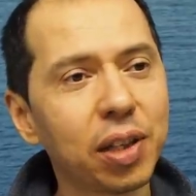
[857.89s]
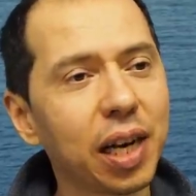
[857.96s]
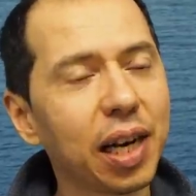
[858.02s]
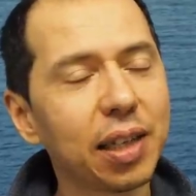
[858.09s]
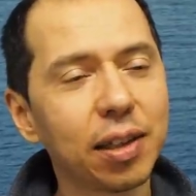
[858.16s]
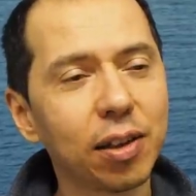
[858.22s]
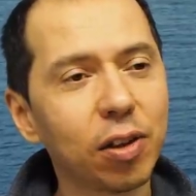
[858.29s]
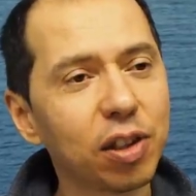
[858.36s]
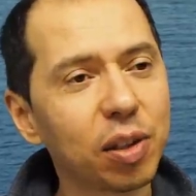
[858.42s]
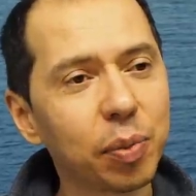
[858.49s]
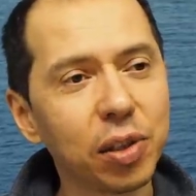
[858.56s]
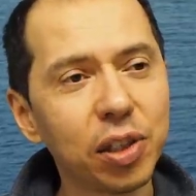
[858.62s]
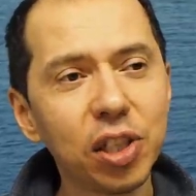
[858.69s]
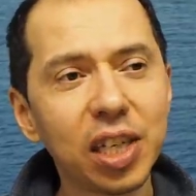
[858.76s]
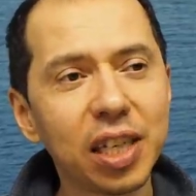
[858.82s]
I had a lost
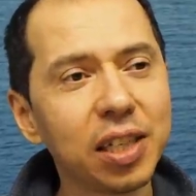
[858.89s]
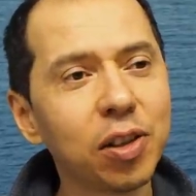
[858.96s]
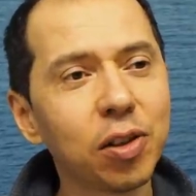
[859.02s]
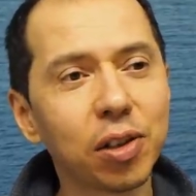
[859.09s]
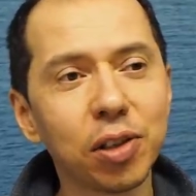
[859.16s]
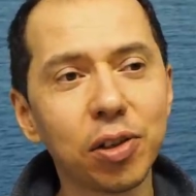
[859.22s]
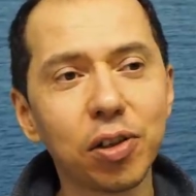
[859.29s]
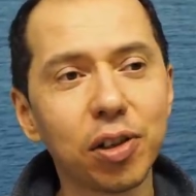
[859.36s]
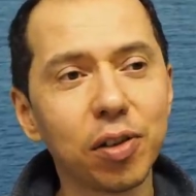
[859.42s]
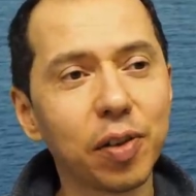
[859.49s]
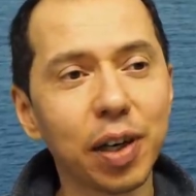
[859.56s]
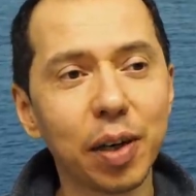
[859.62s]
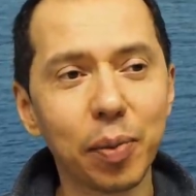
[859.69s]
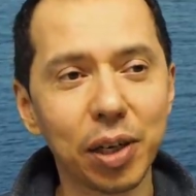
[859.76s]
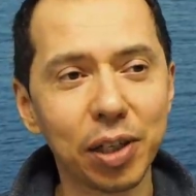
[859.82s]
position. I did not enjoy it
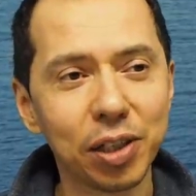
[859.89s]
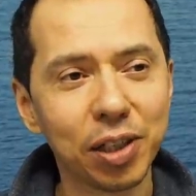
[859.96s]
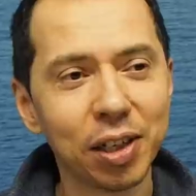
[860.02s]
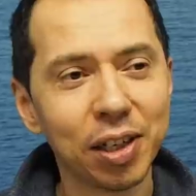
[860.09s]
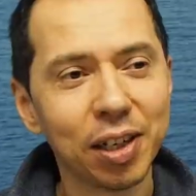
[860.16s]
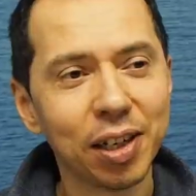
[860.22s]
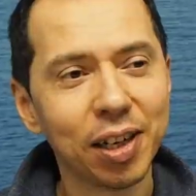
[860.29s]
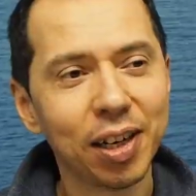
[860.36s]
very much. Yeah.